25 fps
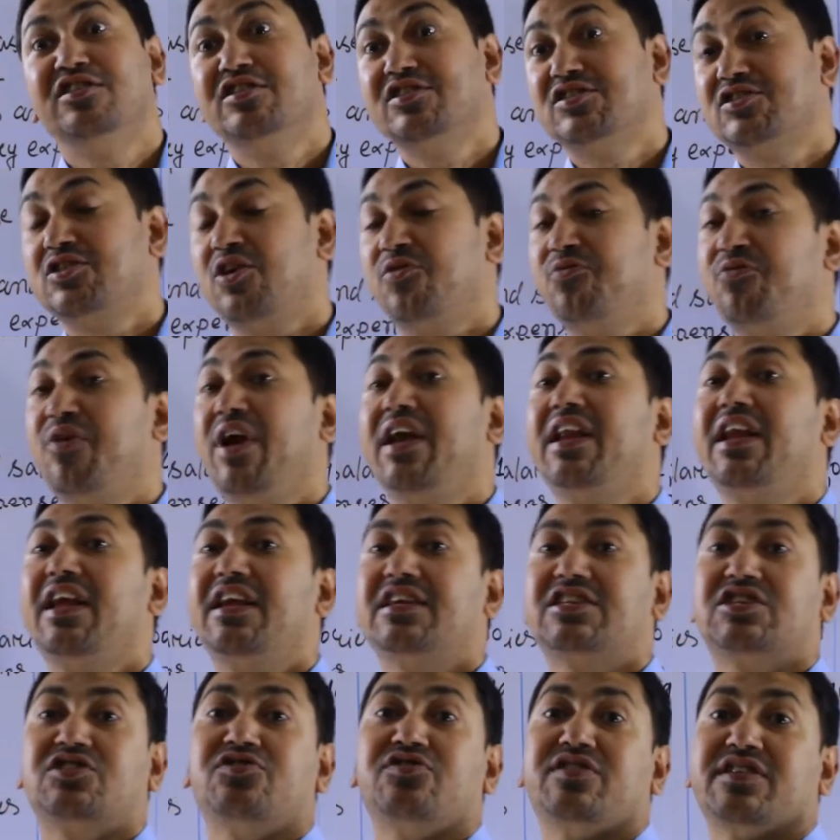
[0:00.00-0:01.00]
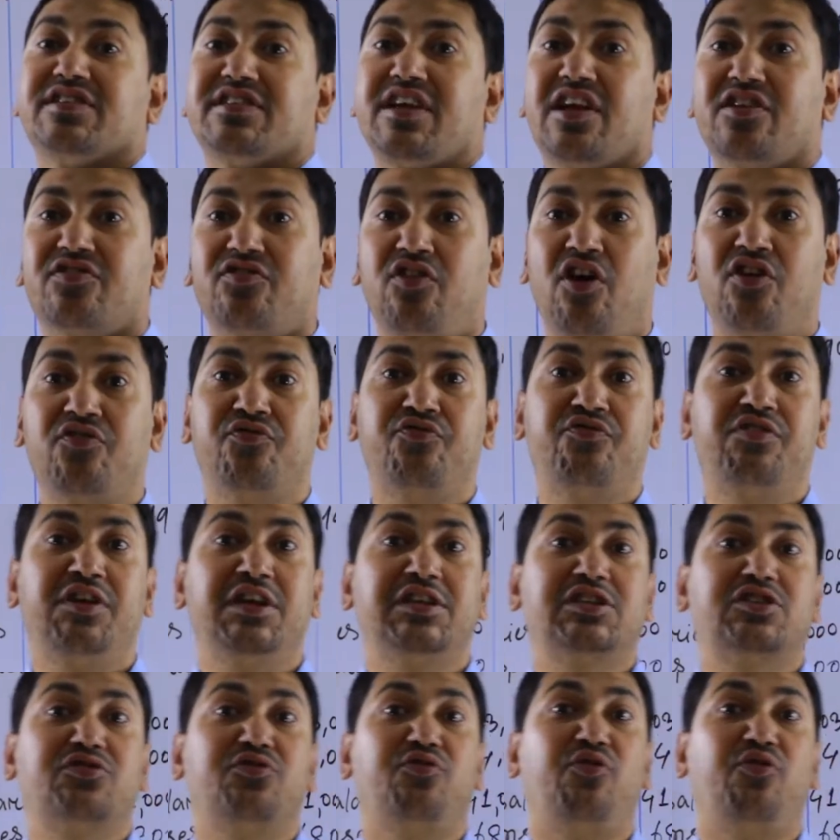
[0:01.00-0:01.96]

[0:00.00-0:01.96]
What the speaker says: So many students are confused